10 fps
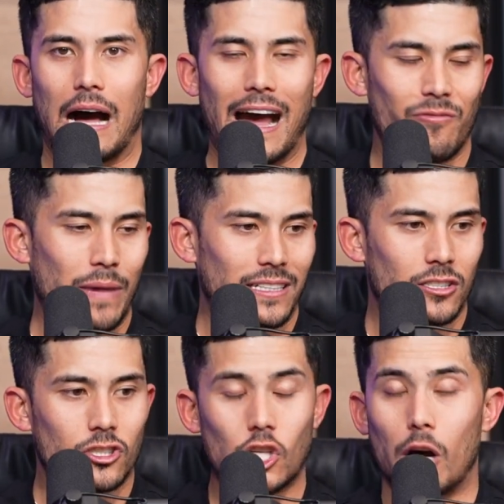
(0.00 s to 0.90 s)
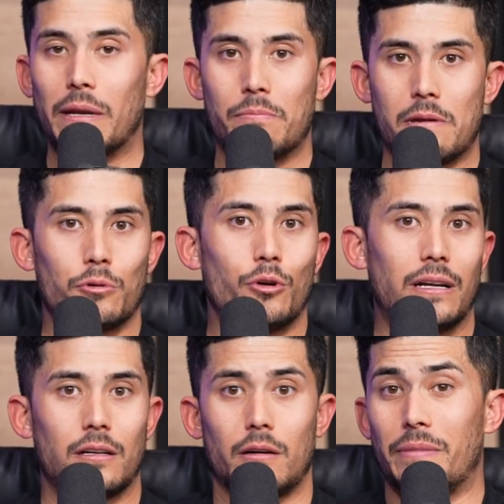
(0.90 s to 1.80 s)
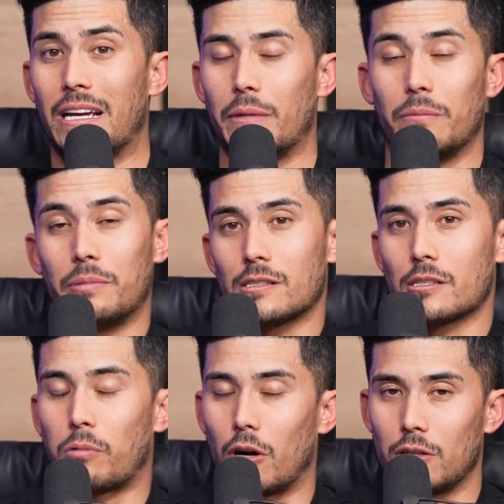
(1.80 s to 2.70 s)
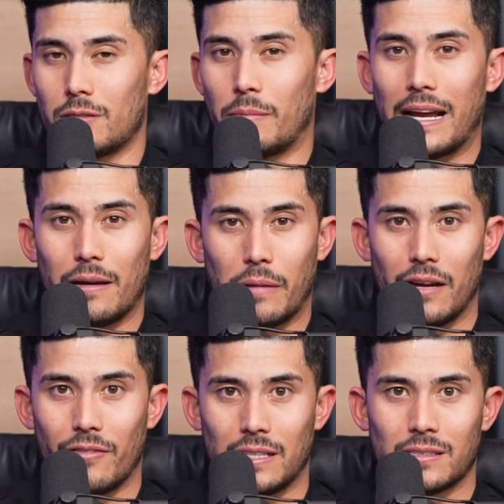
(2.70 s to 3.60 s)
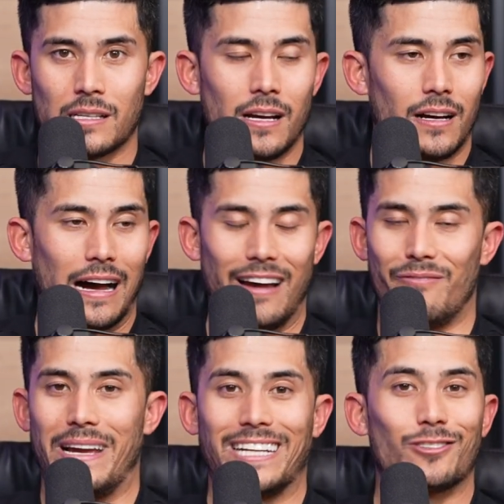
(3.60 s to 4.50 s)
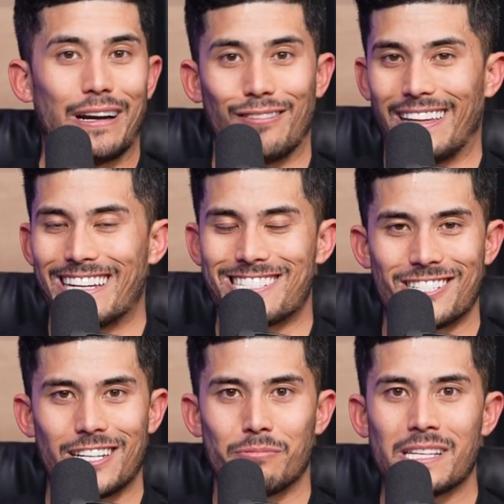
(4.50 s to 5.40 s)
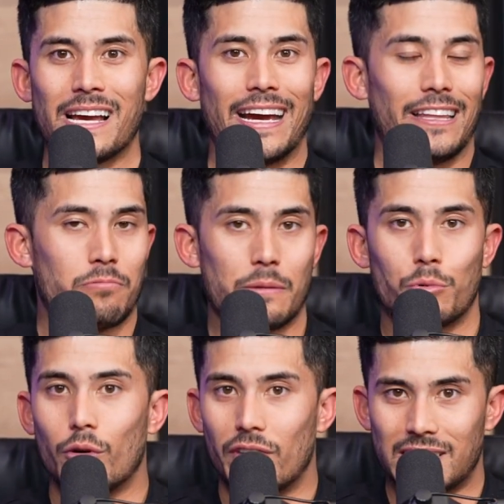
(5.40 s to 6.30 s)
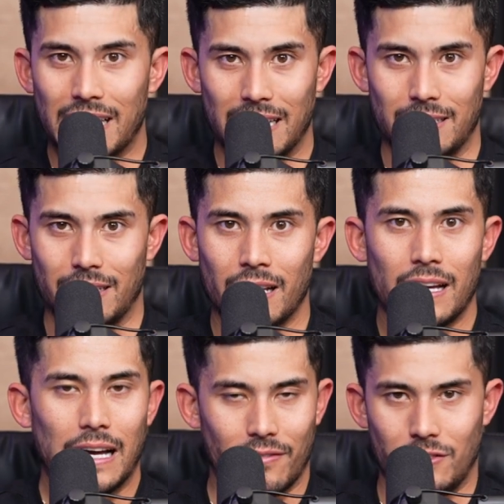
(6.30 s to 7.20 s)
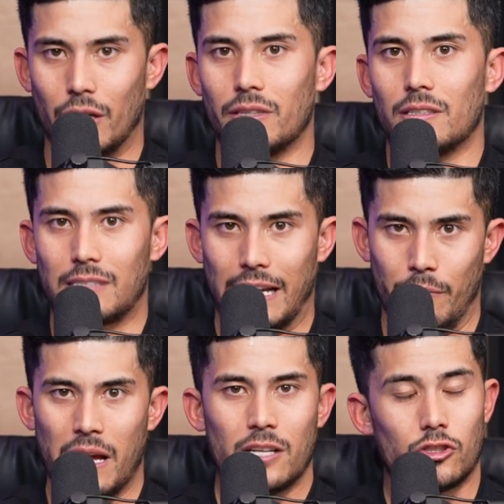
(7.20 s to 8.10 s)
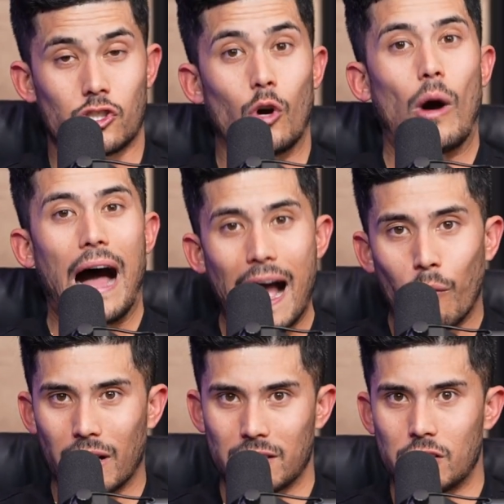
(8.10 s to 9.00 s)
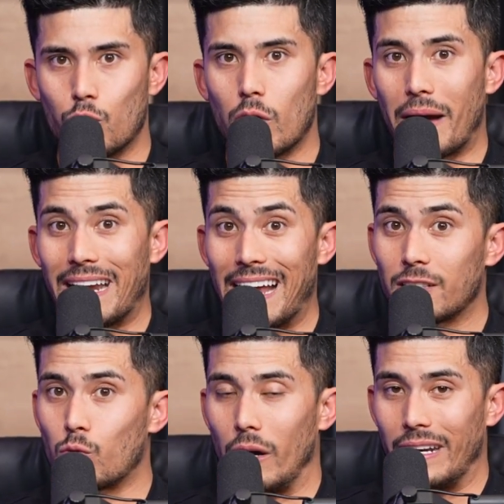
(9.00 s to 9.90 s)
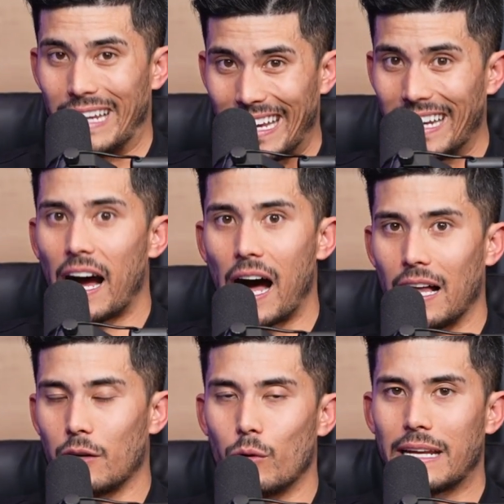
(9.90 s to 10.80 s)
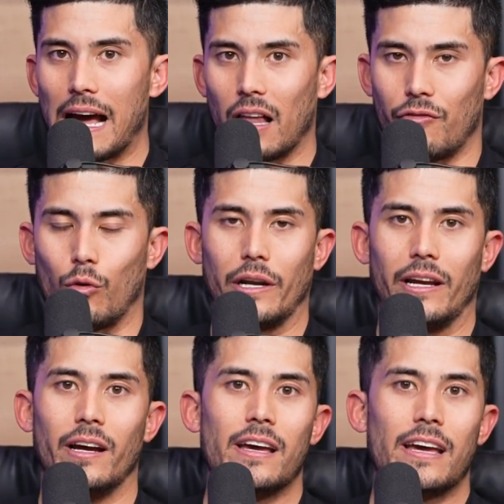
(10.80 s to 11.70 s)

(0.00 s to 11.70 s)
I've met so many people who ended up becoming business partners of mine at my events. I've made great relationships, and the people who have attended have done the same. And so I want to see you at my next one in Hollywood, California,